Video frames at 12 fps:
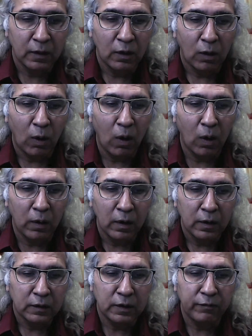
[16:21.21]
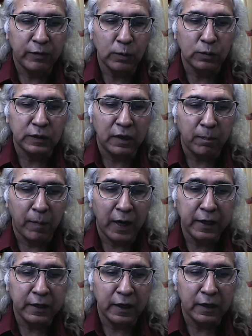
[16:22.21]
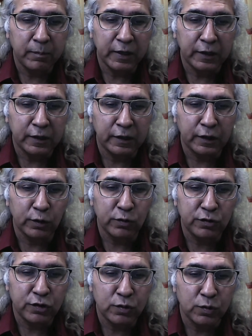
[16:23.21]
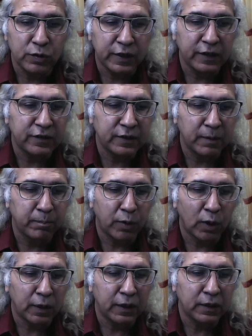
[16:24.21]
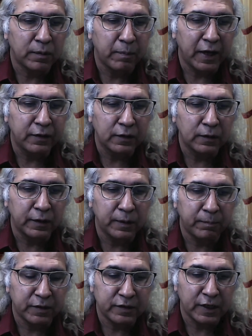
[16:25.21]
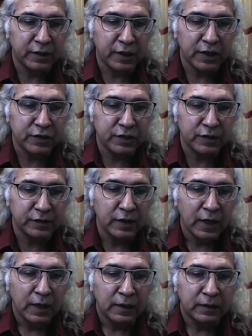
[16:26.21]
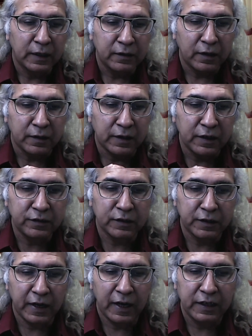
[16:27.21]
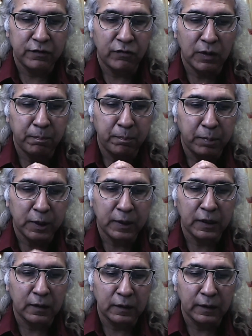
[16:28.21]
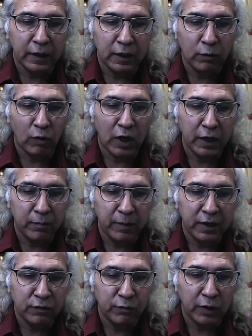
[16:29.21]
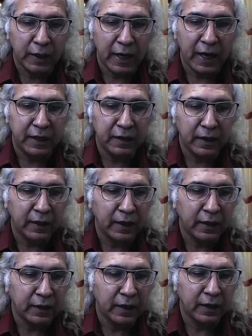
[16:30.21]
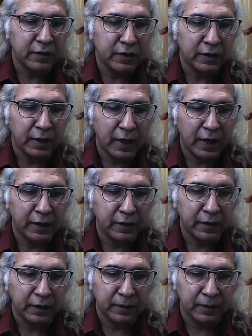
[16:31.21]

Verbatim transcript: or the view that mind can be reduced to disembodied mental representations that are disattached from particular environments for acting and interacting.